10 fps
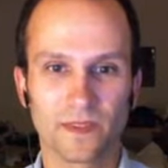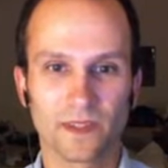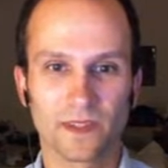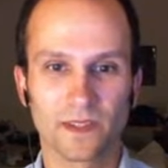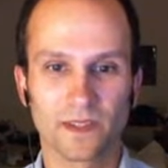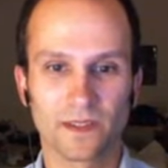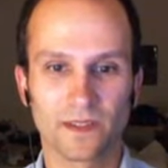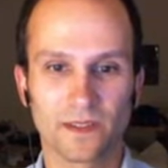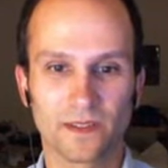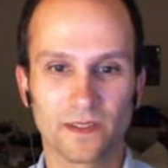
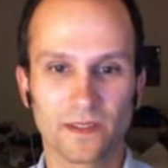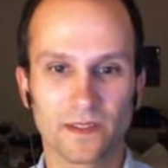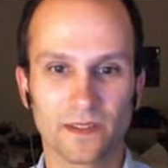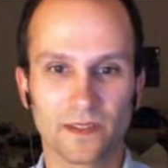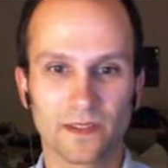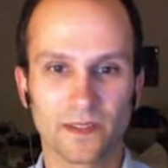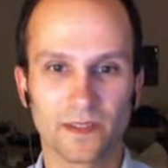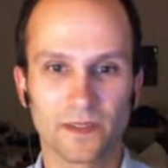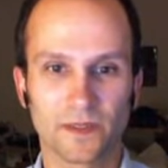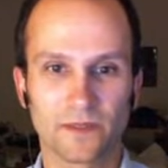
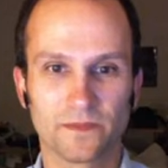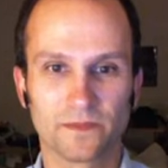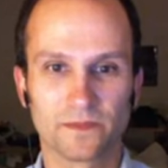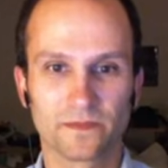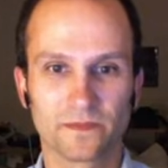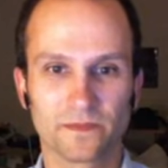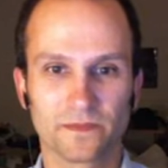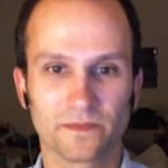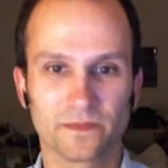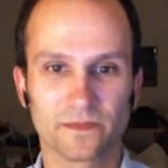
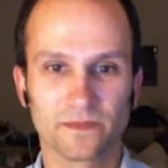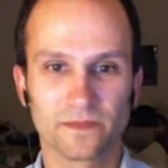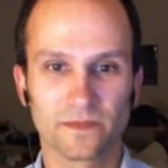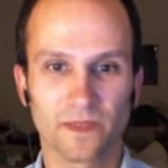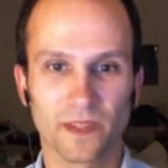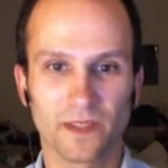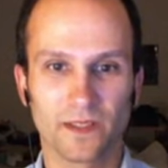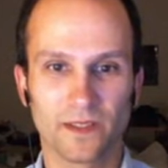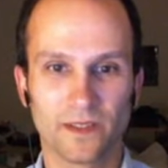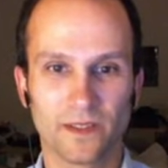
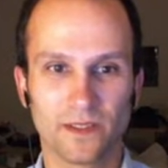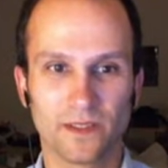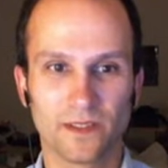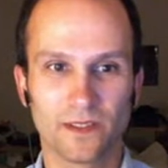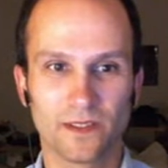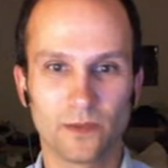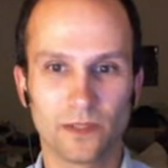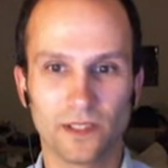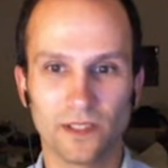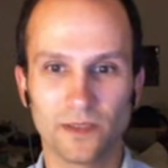(silent)